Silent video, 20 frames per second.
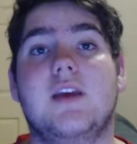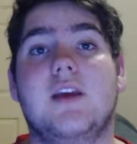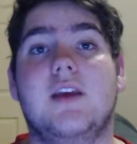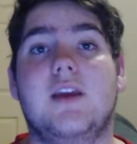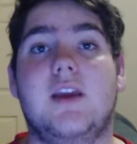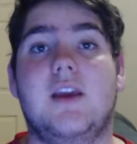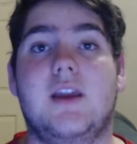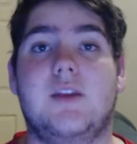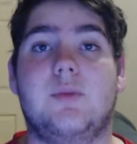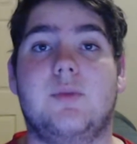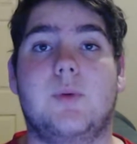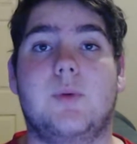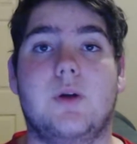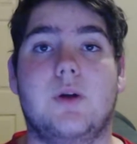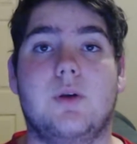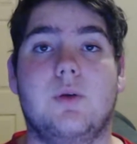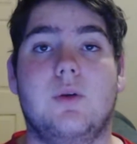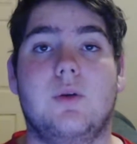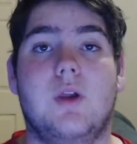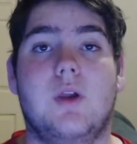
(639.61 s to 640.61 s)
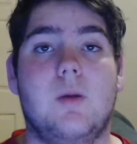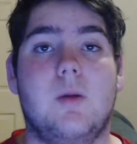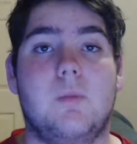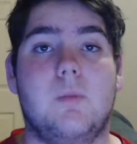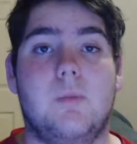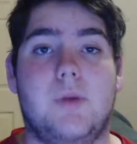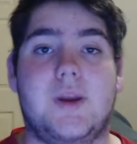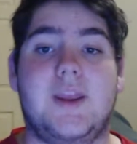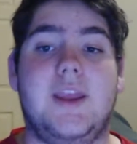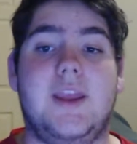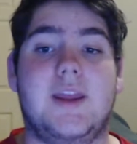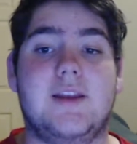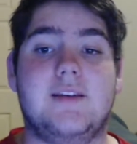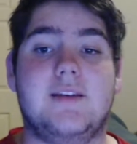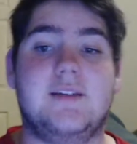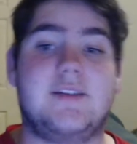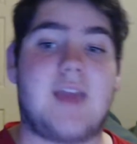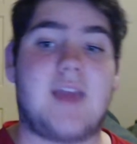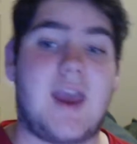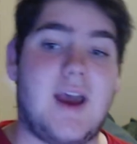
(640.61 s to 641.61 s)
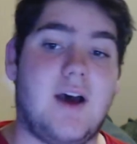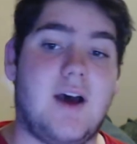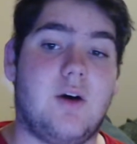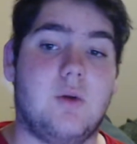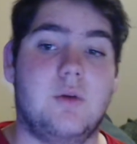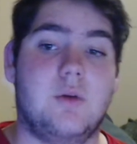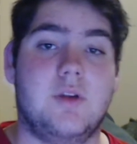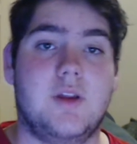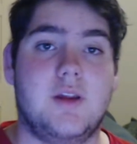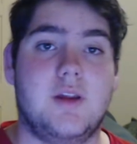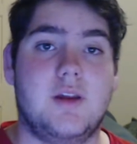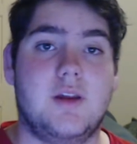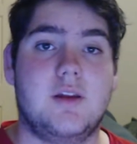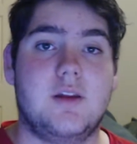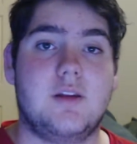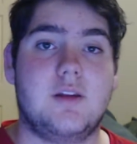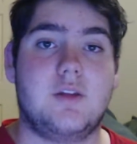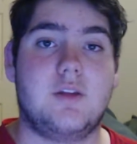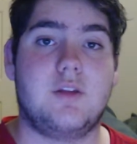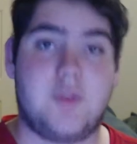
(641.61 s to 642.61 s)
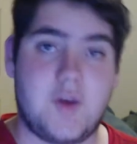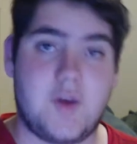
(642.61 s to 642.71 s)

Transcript: is it will bring it down